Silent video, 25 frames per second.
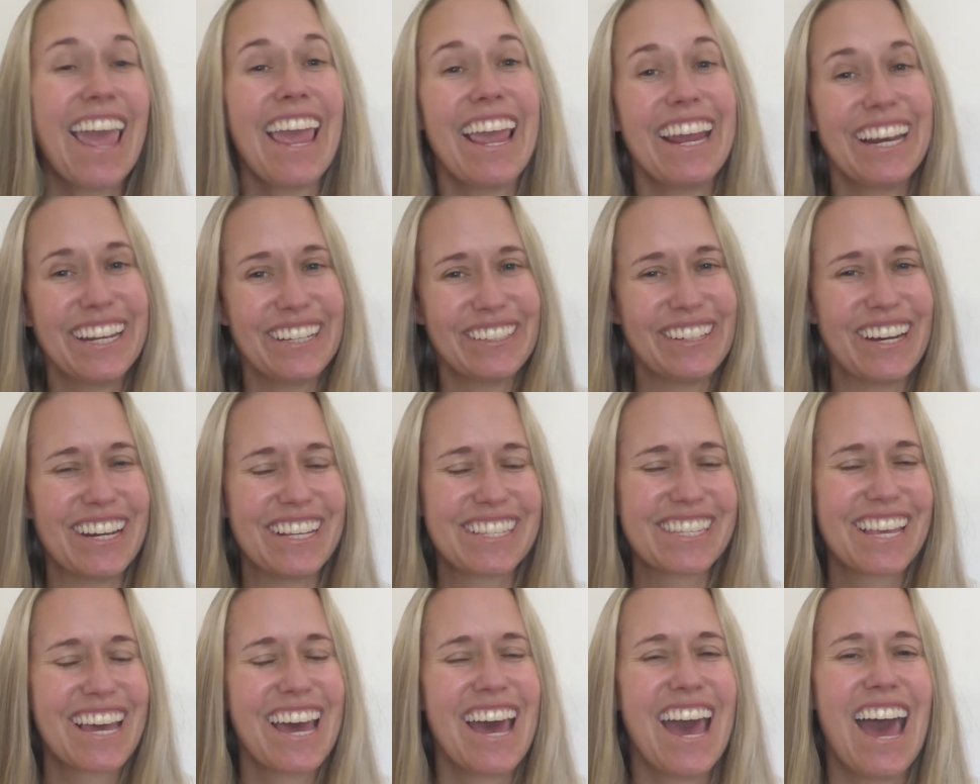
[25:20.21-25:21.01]

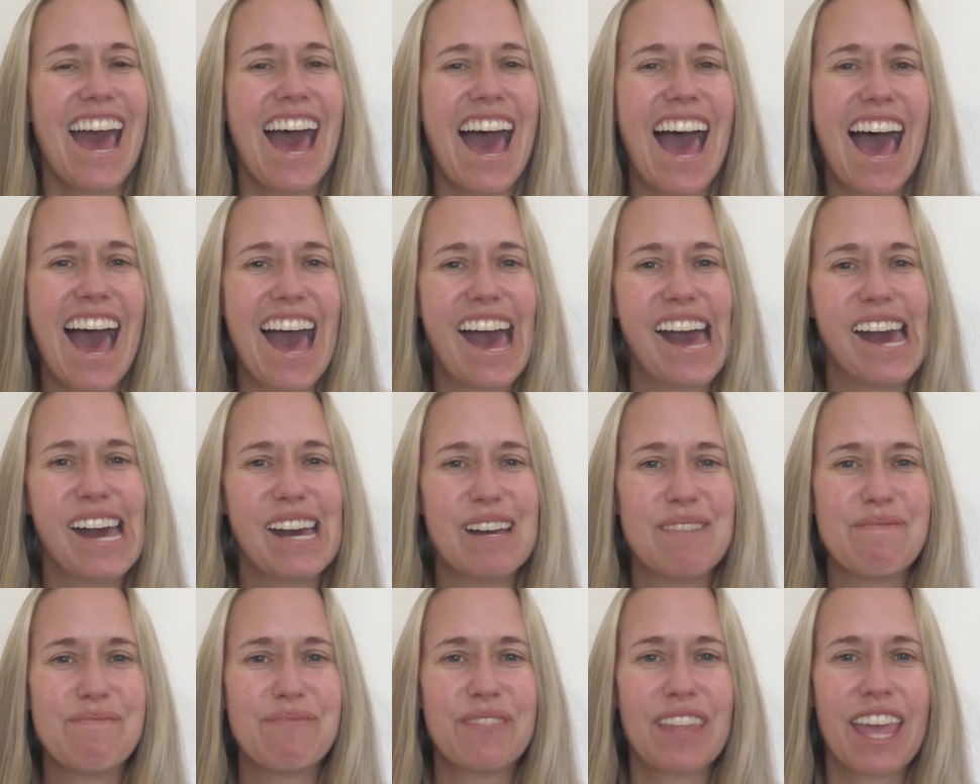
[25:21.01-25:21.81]
Anyways,
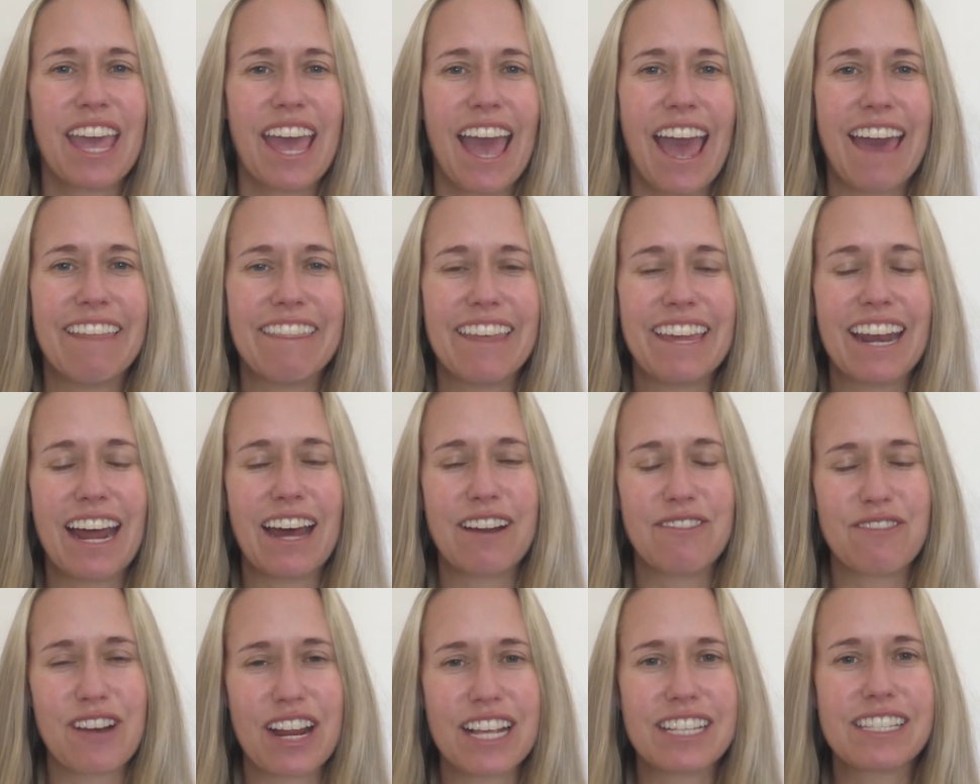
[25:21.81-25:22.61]
and then
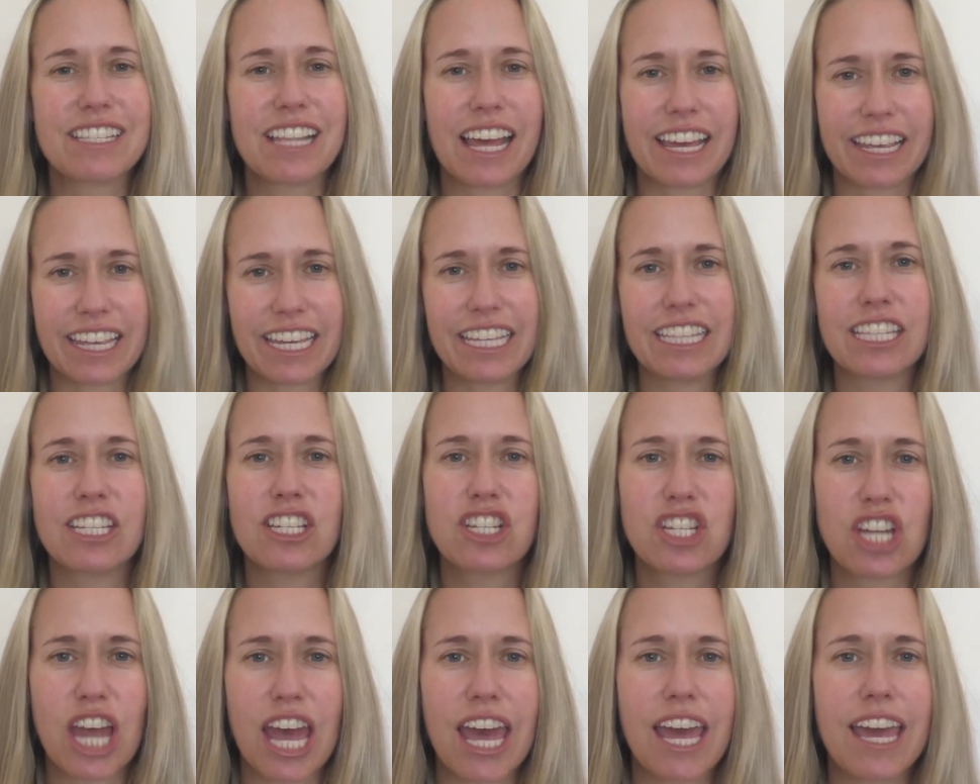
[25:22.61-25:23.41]
I'd rest like in
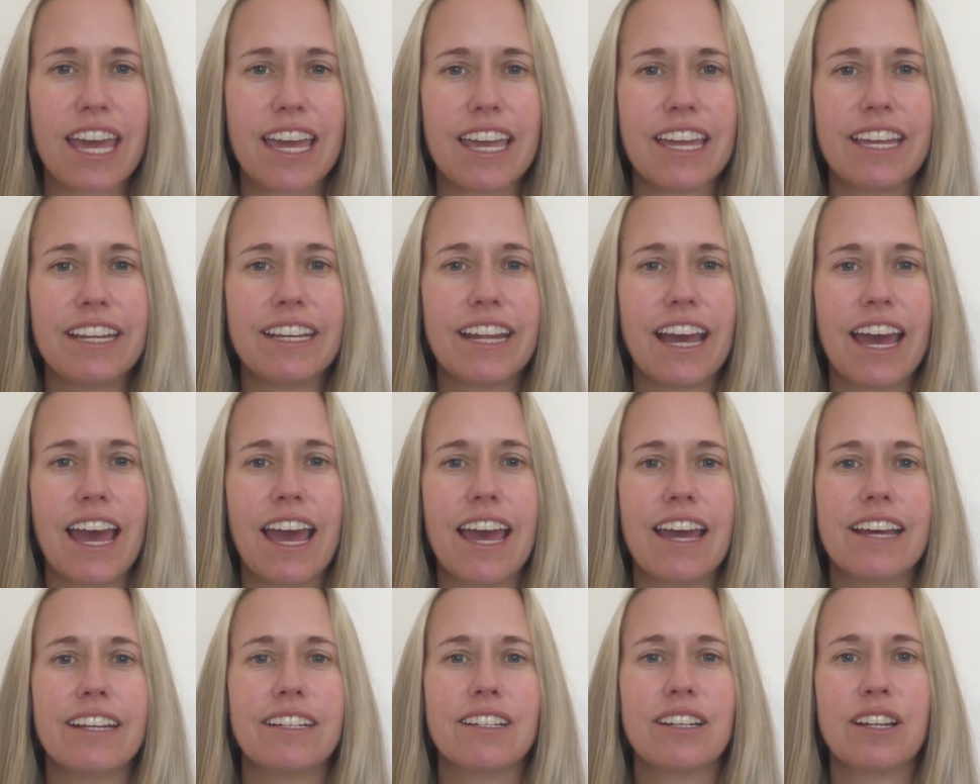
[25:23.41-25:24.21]
the shade
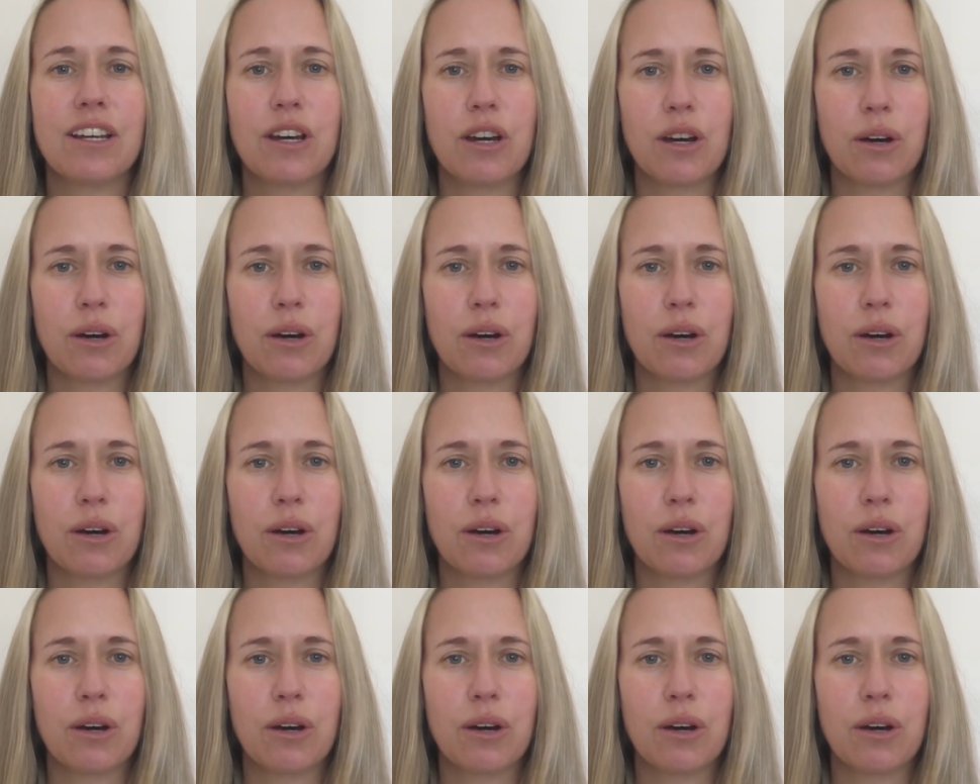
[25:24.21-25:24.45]
and,